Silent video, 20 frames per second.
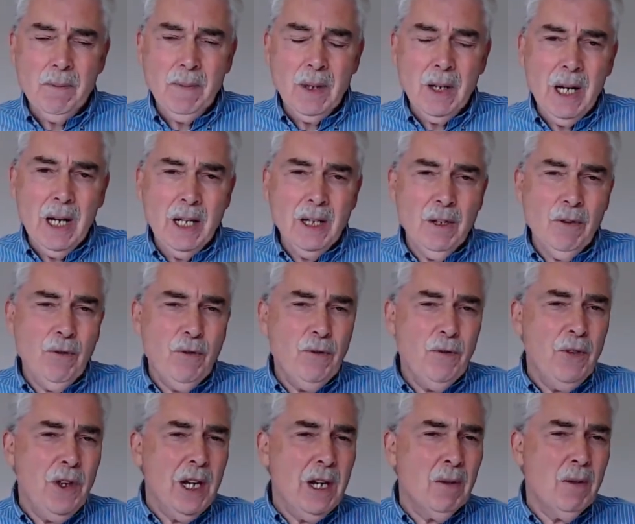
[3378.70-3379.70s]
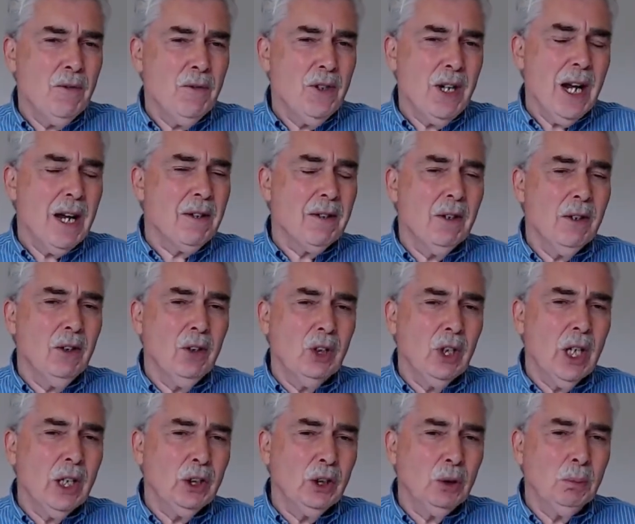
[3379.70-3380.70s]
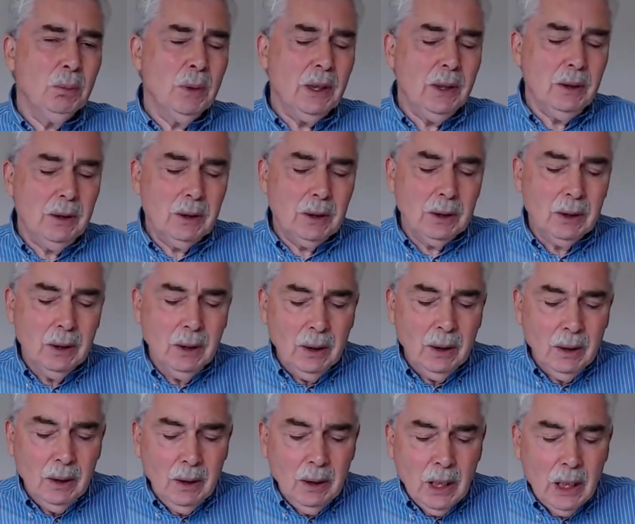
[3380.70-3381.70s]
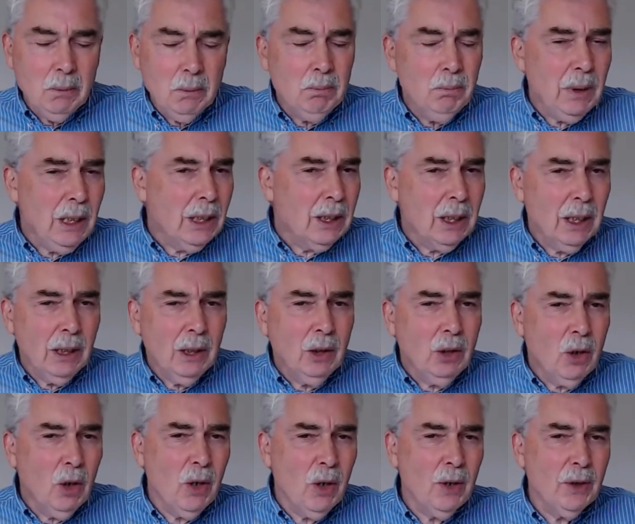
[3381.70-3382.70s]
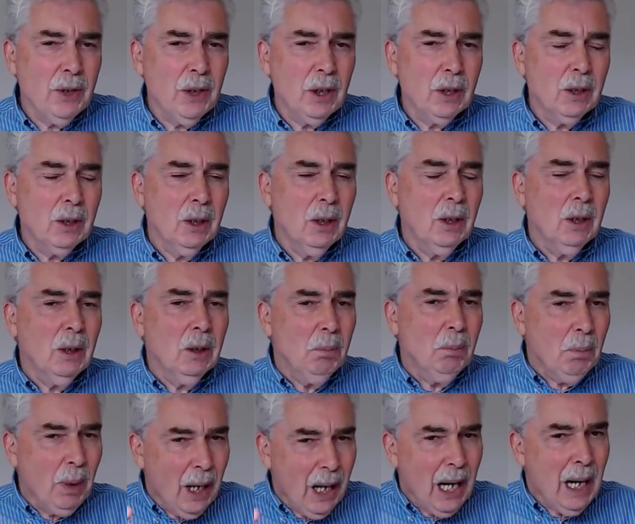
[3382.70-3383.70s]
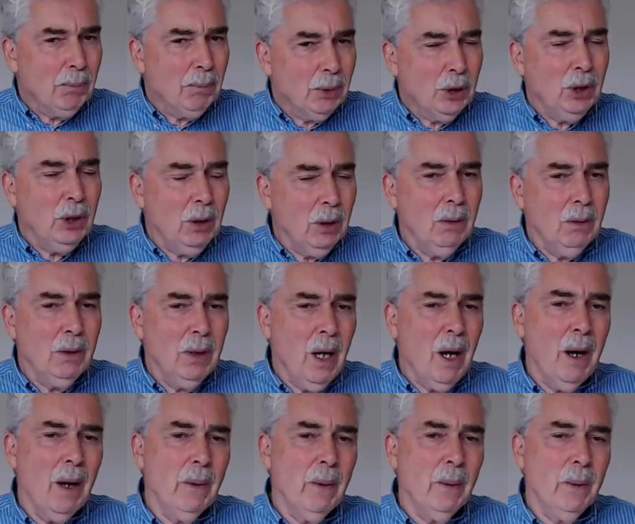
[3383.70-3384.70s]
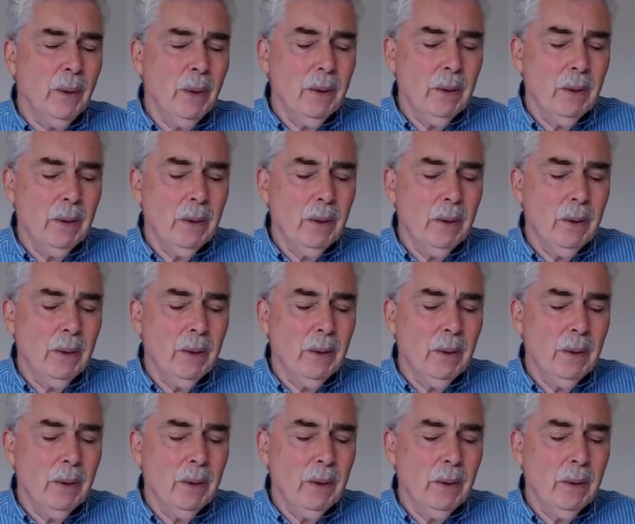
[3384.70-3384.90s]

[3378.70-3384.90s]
and the fear of death and judgment and meeting God that perhaps you know